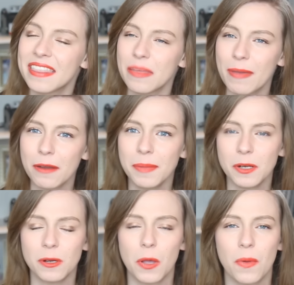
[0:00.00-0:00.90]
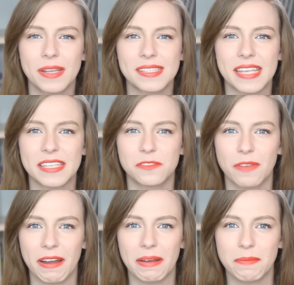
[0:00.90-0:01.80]
The Bare Mineral ones is
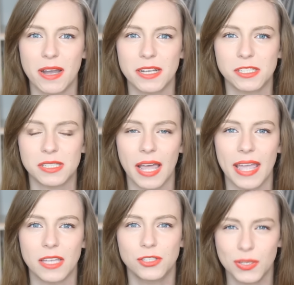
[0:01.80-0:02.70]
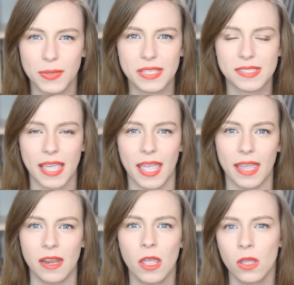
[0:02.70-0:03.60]
very much like dewy
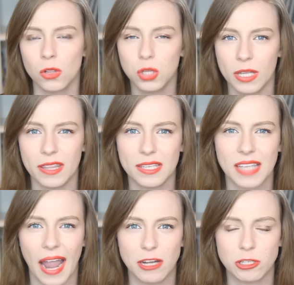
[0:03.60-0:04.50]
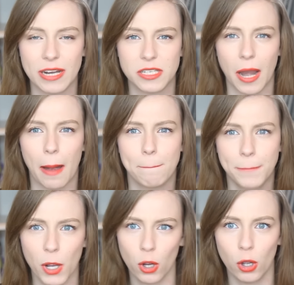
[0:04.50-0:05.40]
skin, look at this hydration,
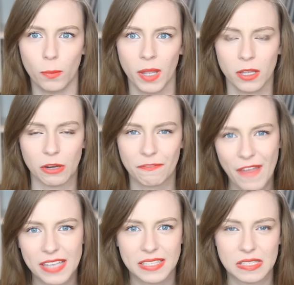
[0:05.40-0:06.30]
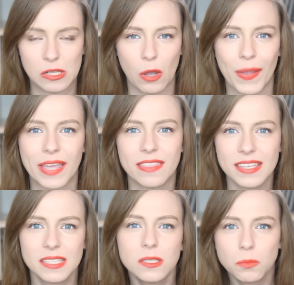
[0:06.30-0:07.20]
boom, your face is glowing.
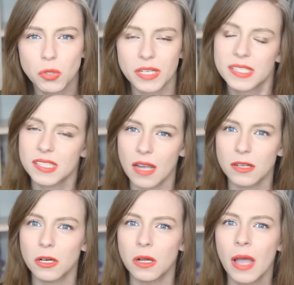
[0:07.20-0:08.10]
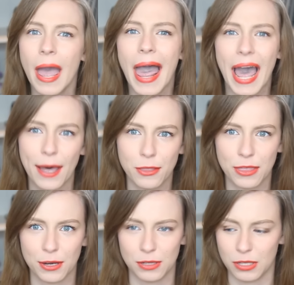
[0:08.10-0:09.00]
This is a more subtle,
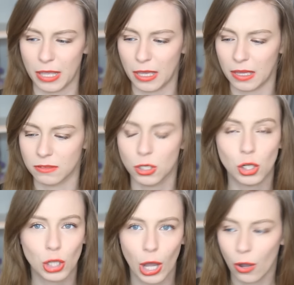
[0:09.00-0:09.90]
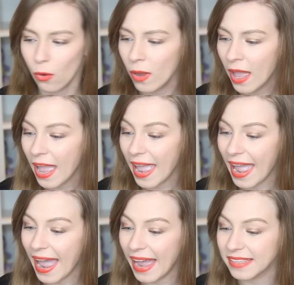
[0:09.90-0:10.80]
healthier looking glow. It
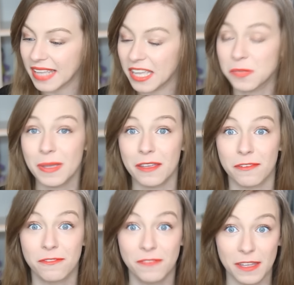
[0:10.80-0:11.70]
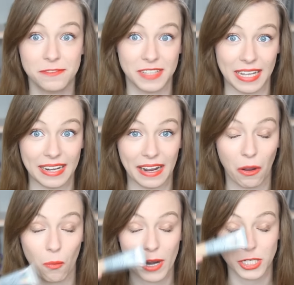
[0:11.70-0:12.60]
has SPF 50 in
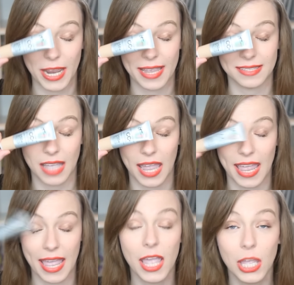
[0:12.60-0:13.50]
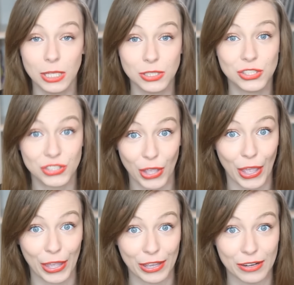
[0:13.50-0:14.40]
it, which is
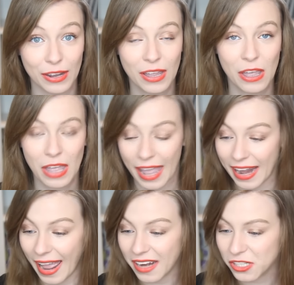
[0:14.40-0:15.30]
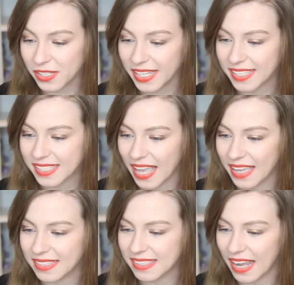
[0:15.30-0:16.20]
insane. And it actually
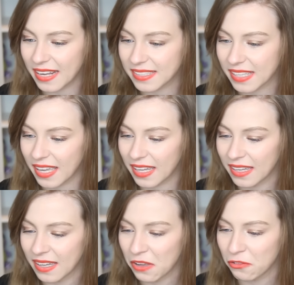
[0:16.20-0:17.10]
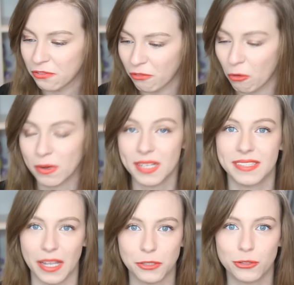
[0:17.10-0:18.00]
says that it's like for
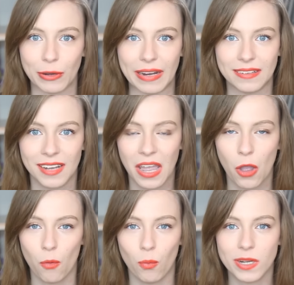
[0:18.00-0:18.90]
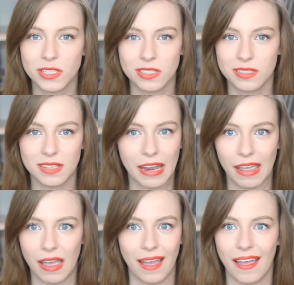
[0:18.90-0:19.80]
sunscreen, which
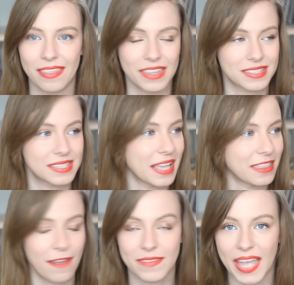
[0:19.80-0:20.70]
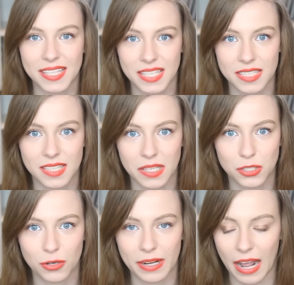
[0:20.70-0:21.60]
this is like the fanciest
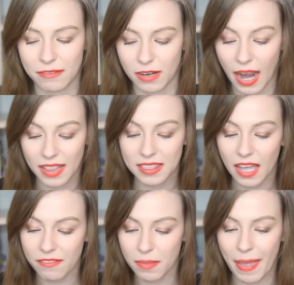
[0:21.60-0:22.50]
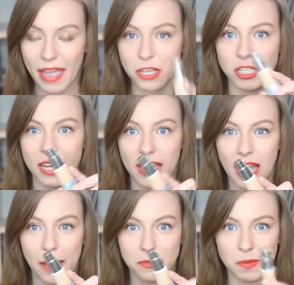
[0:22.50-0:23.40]
sunscreen ever. I love the packaging. It
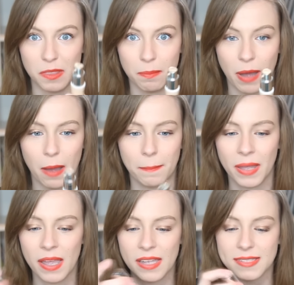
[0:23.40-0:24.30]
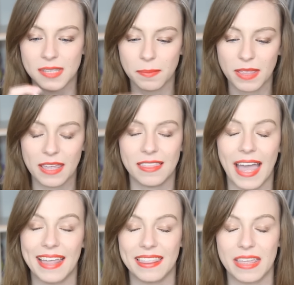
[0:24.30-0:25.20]
comes with a pump, something
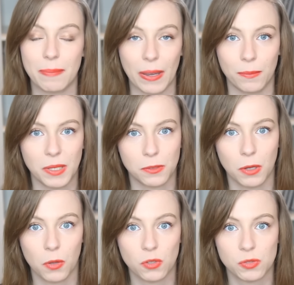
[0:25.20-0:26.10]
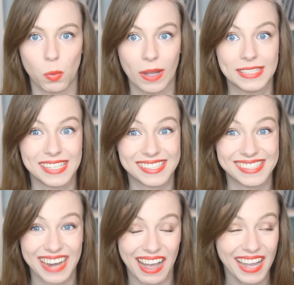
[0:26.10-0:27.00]
that the Bare Minerals one does
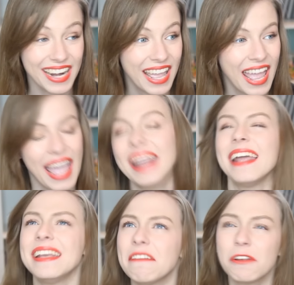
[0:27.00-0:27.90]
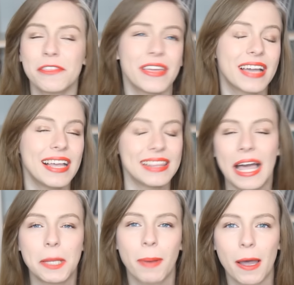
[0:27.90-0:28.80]
not. And I never think I
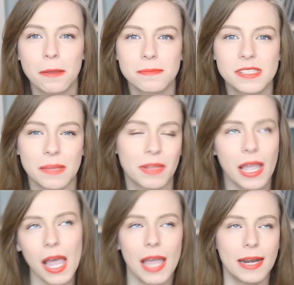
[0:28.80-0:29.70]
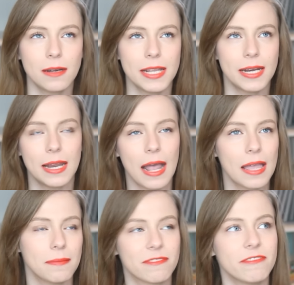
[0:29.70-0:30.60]
like pumps. I'm like, oh, I don't need it.
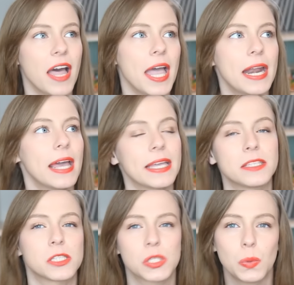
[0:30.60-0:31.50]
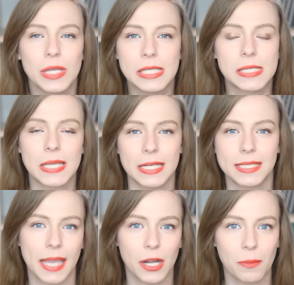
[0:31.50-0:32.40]
I'm fine. I can squeeze the
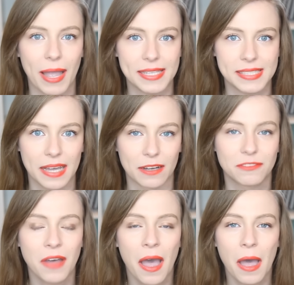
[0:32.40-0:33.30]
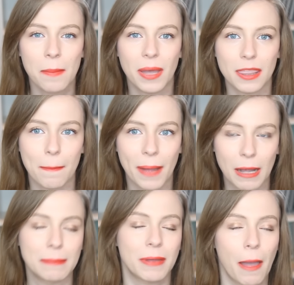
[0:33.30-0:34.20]
container myself. But the
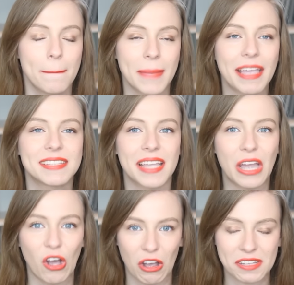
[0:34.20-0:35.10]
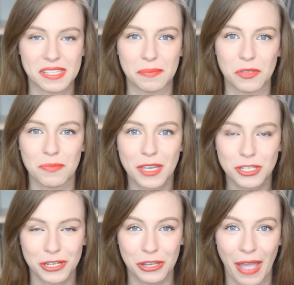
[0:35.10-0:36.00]
pump makes it awesome. You make
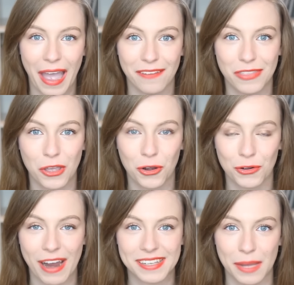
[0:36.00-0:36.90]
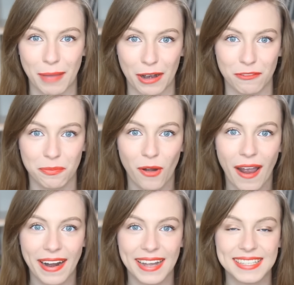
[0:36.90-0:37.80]
sure you have the correct amount of
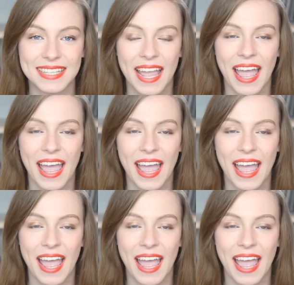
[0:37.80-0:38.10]
products.